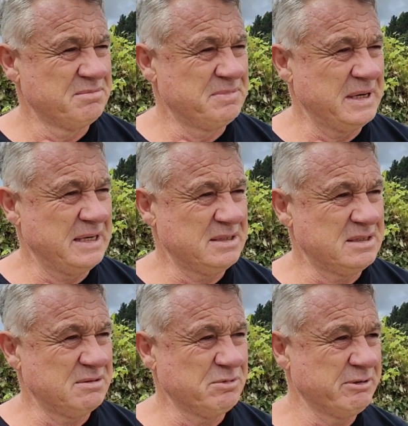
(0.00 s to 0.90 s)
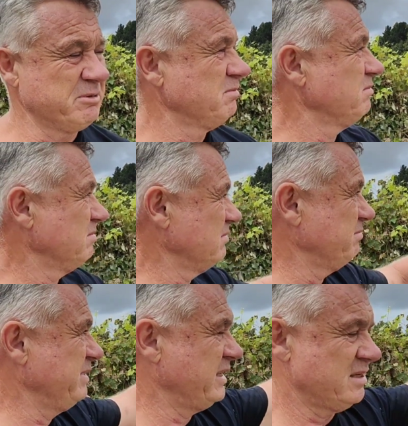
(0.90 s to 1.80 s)
but we were
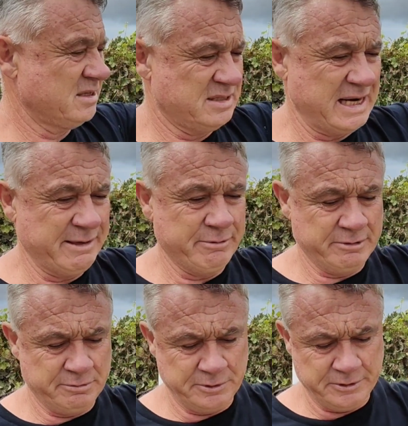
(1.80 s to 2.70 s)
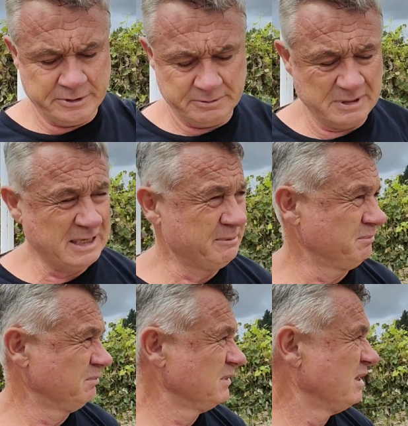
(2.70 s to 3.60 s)
better to say we
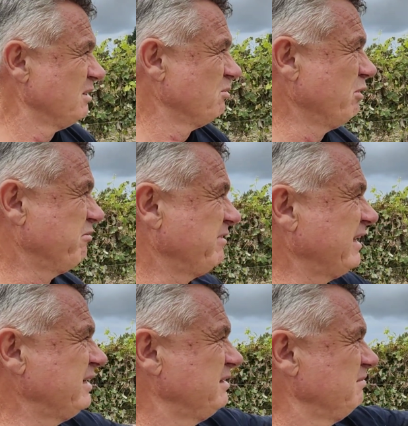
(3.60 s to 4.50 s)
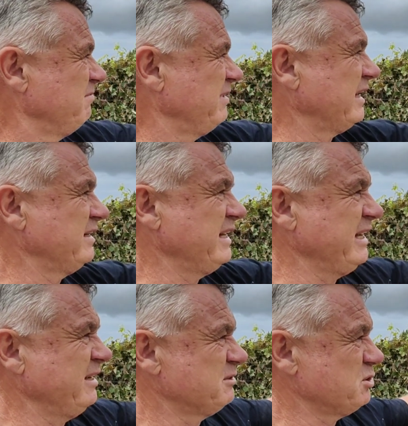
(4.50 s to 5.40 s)
were flooded
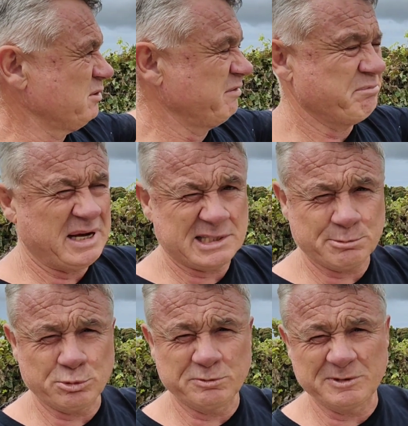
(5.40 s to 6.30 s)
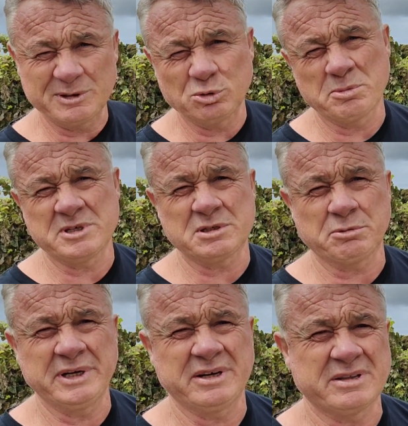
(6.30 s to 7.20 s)
here, sort of impassable for almost a
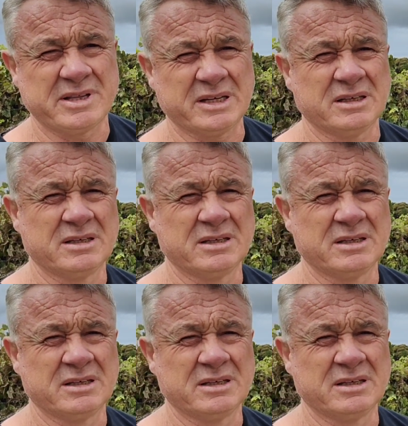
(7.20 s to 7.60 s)
week, I think.